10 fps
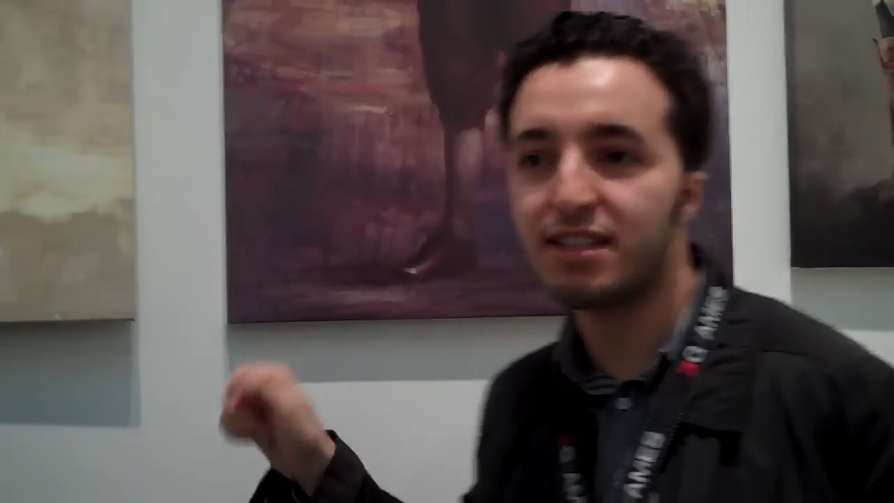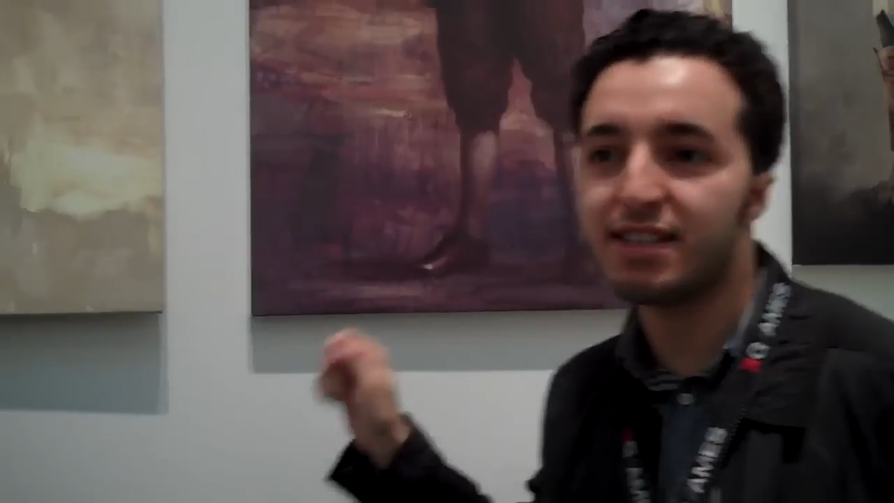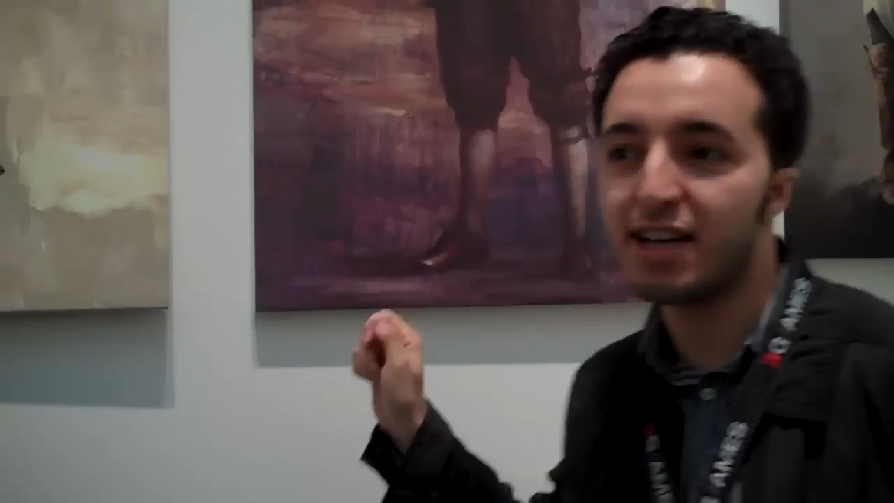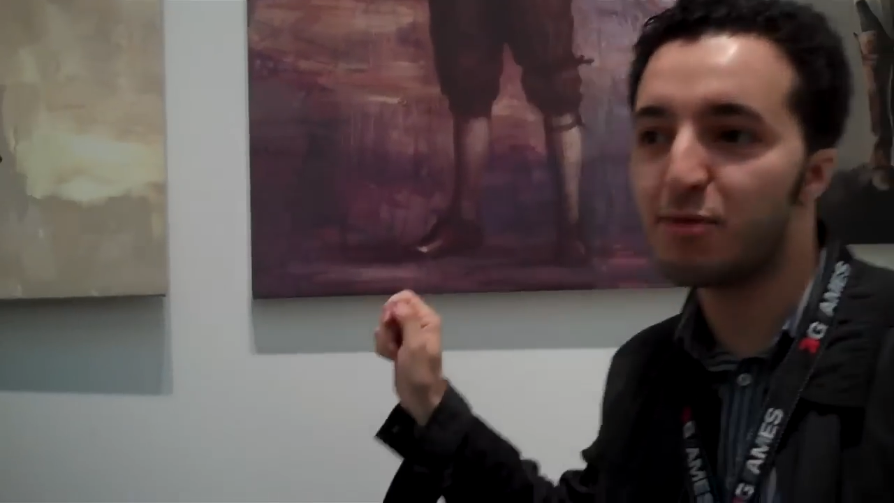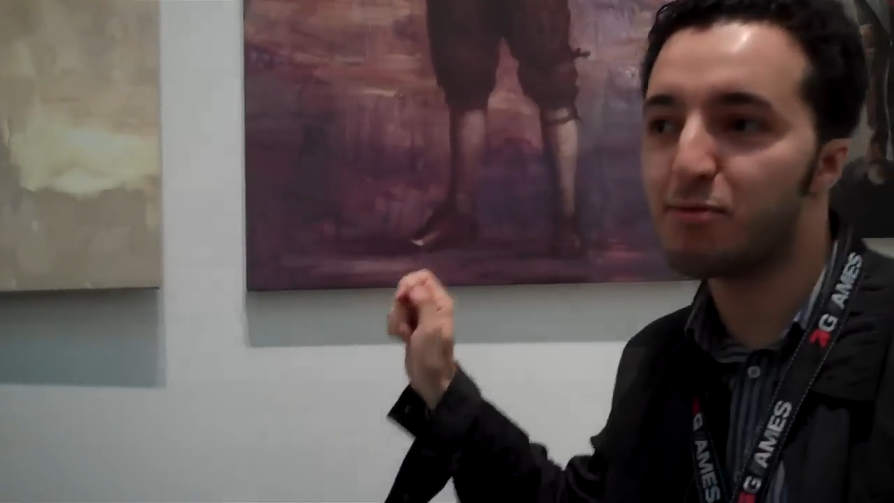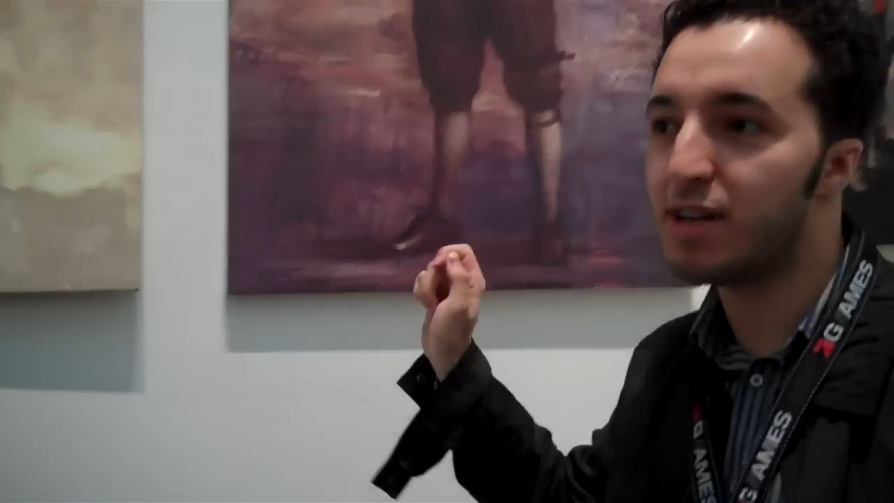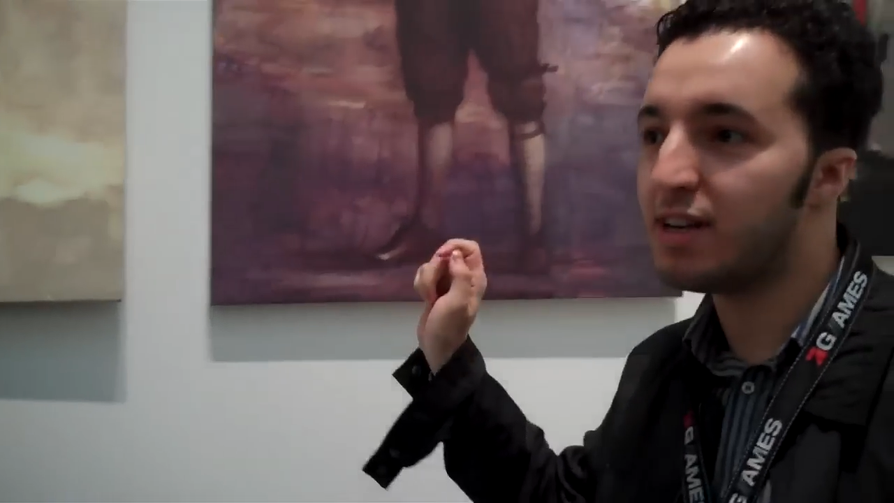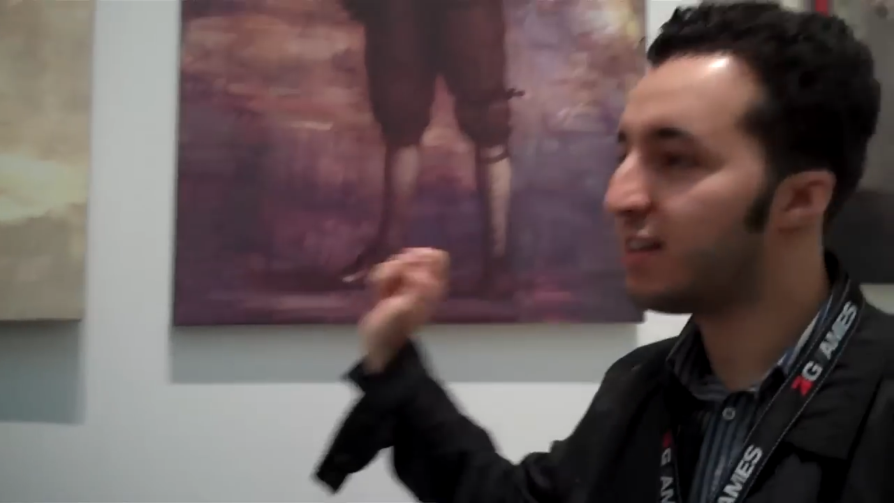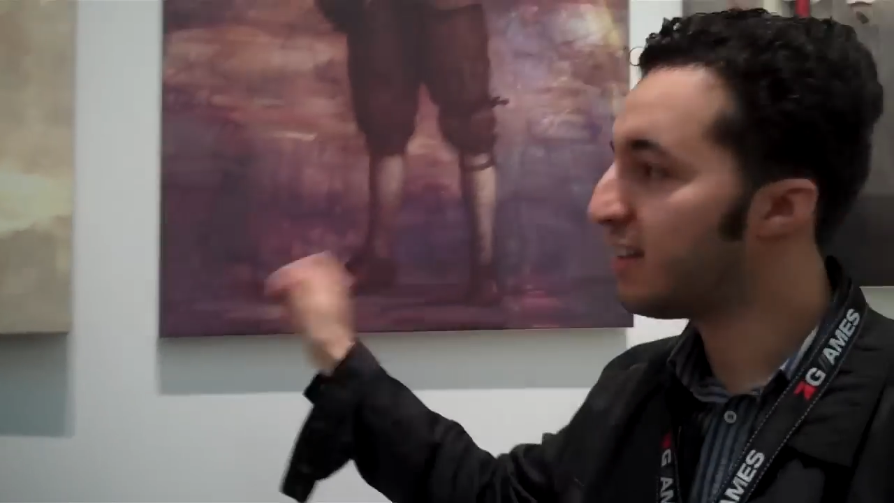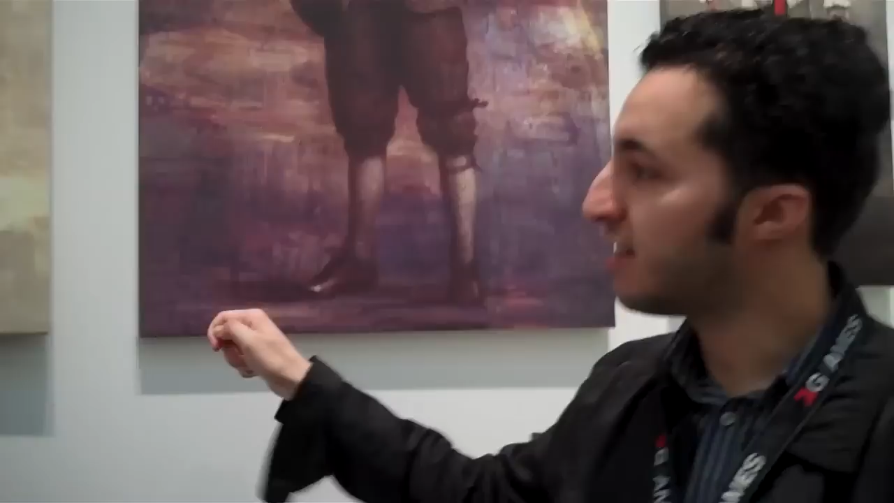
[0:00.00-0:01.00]
same
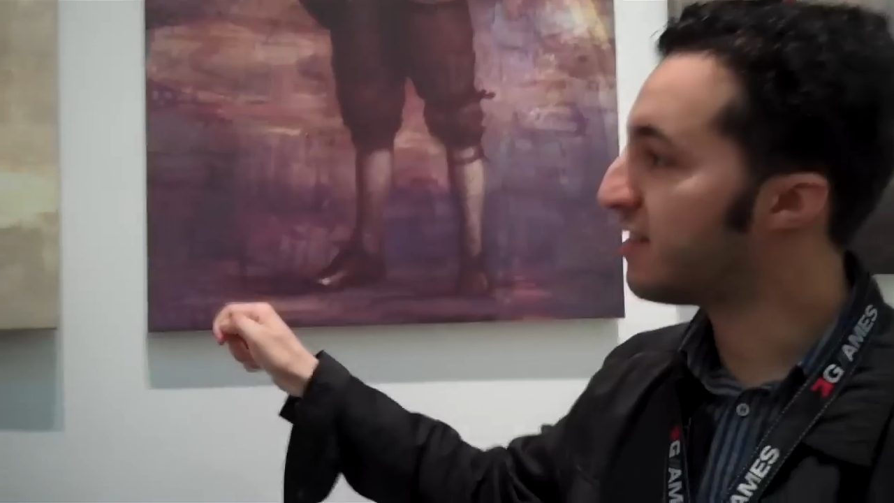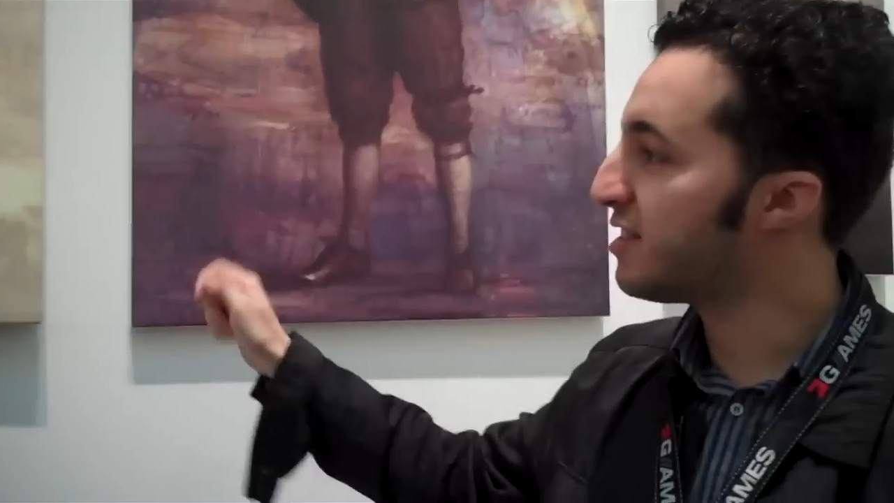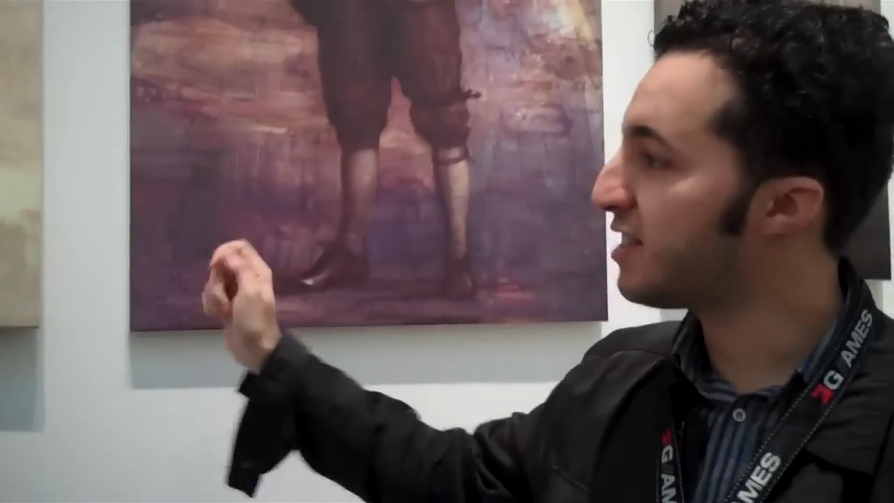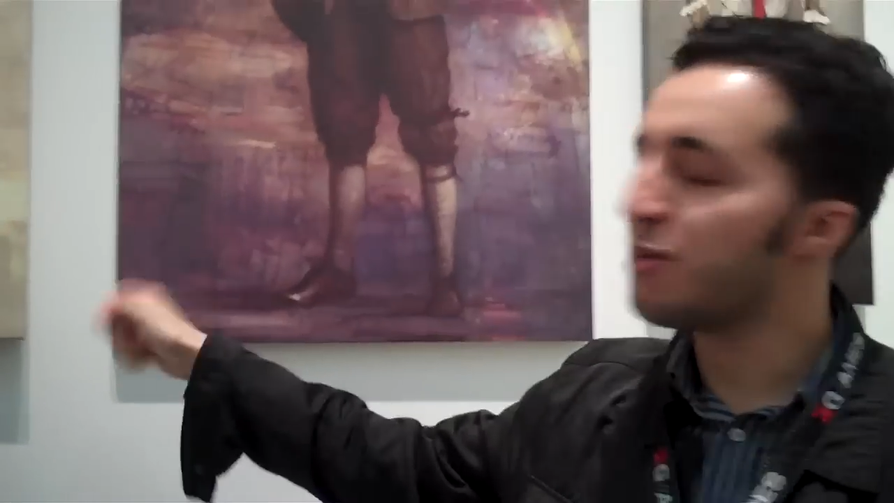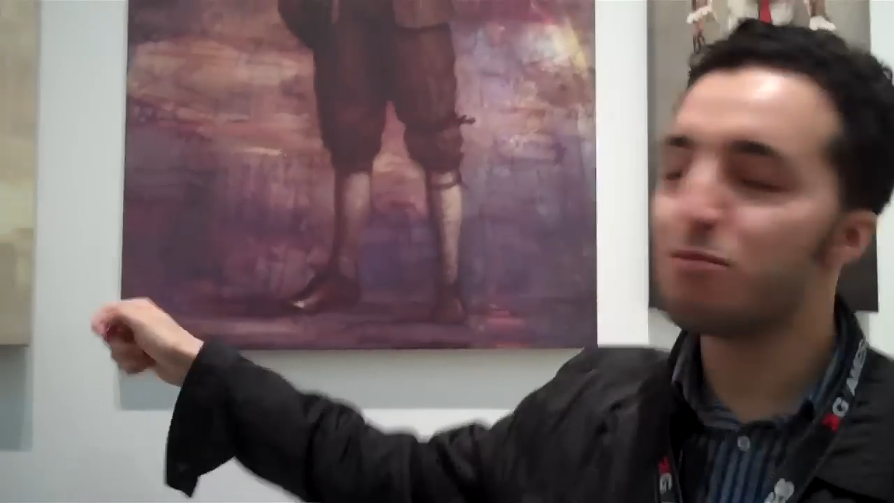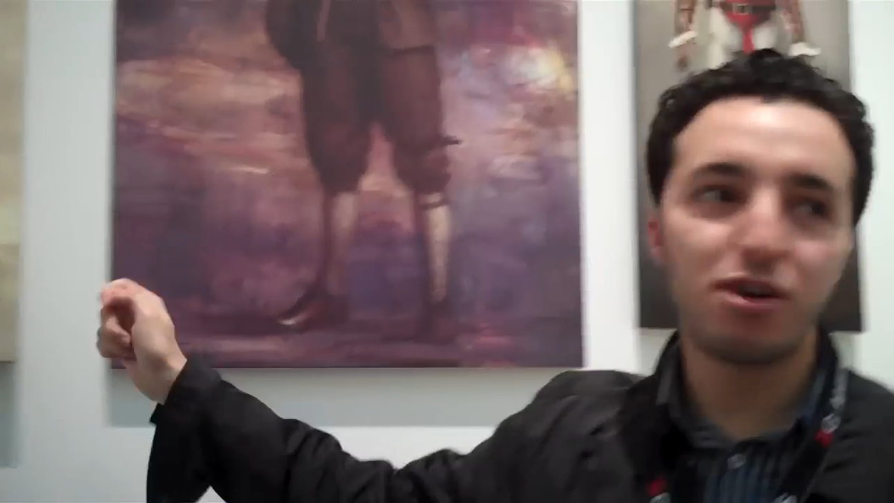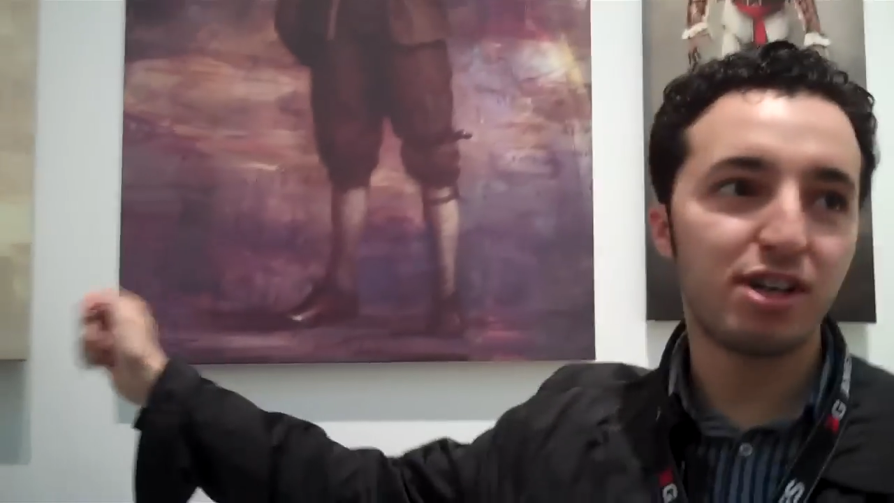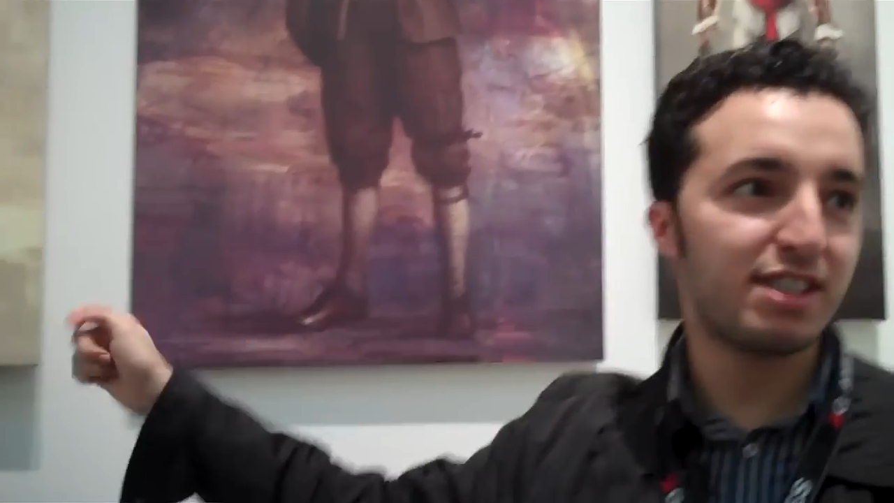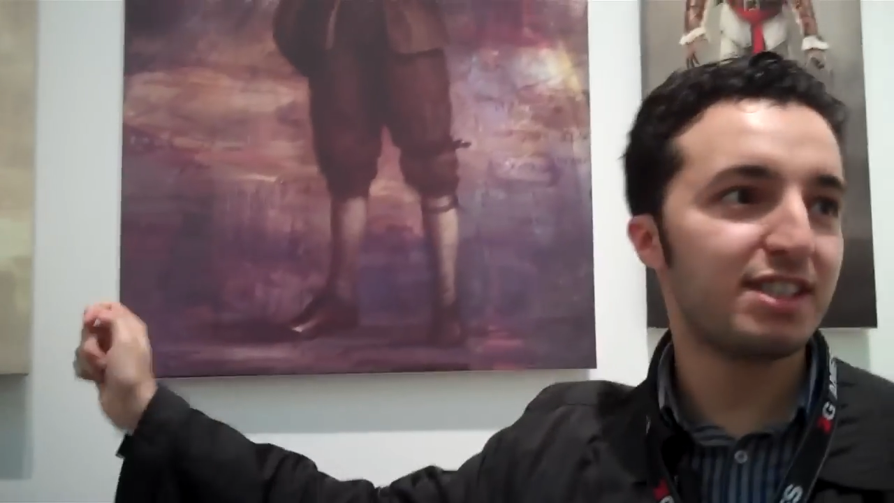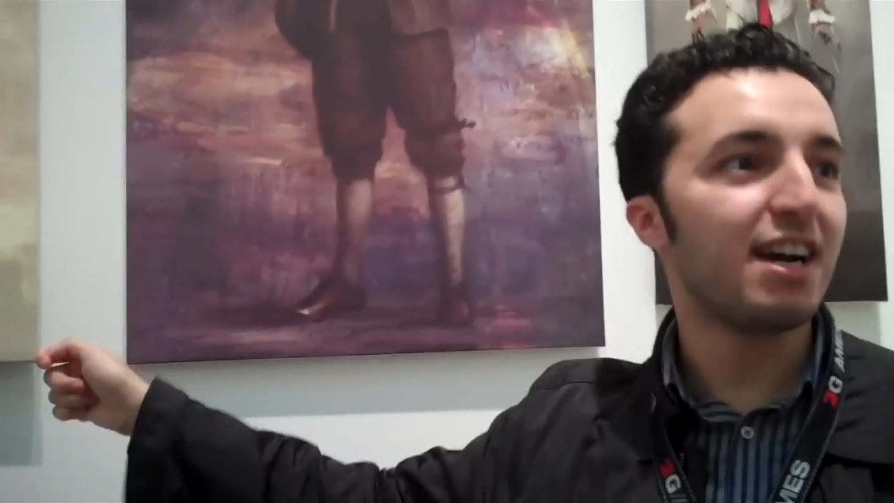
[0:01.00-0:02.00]

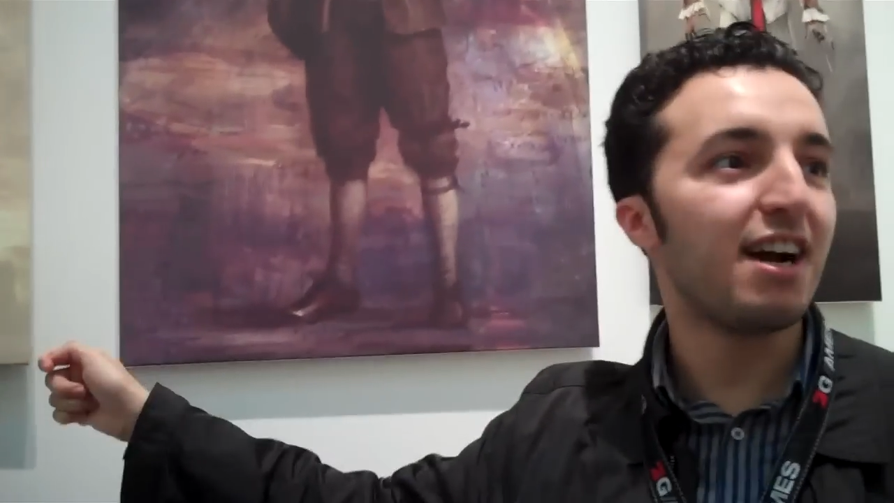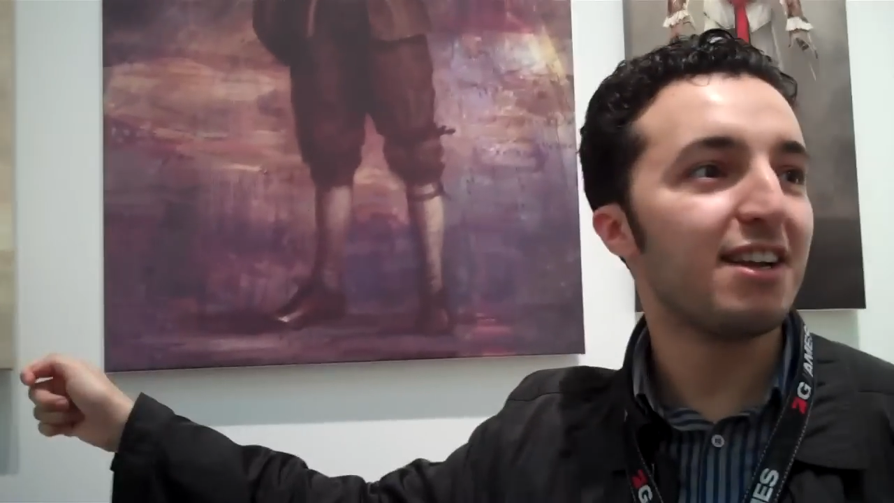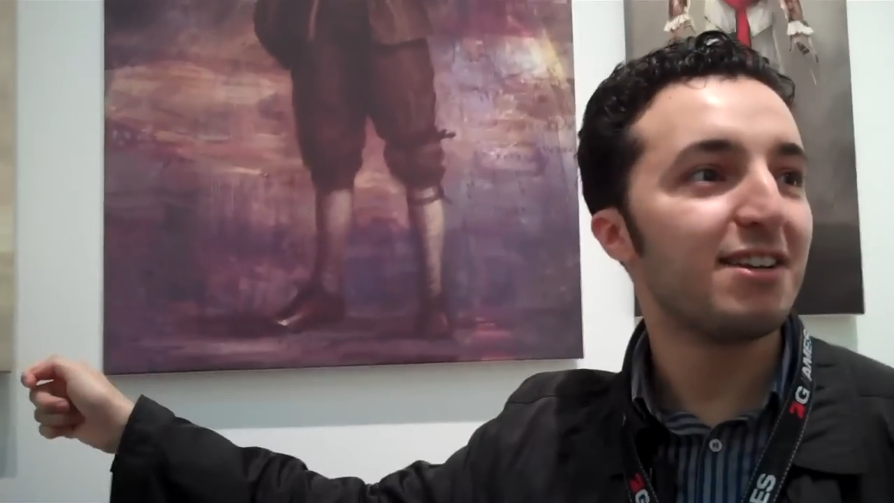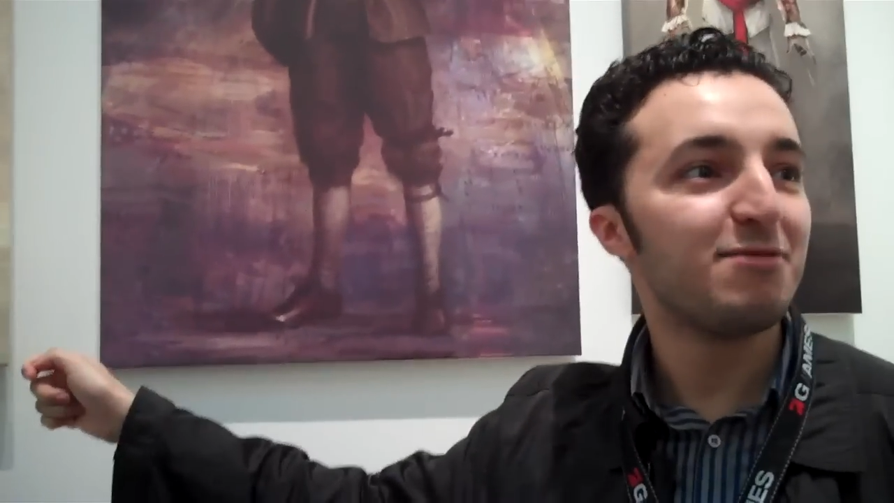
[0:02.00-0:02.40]
brush style.